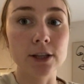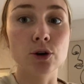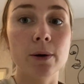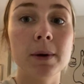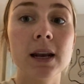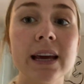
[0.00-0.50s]
So
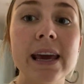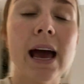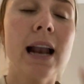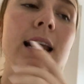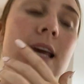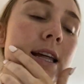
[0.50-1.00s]
I'm gonna
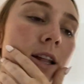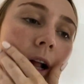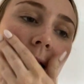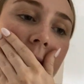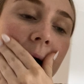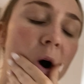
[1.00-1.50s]
get either
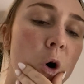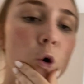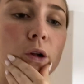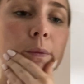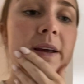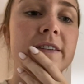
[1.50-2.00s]
like a
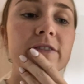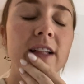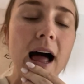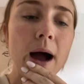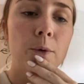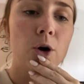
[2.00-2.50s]
whole wheat
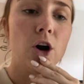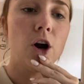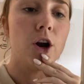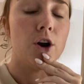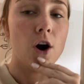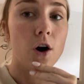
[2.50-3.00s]
flour
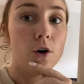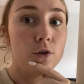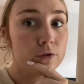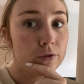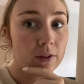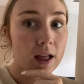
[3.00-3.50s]
or an
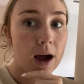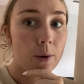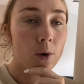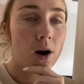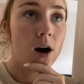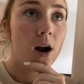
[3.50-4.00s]
oat
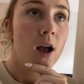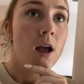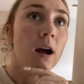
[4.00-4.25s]
flour,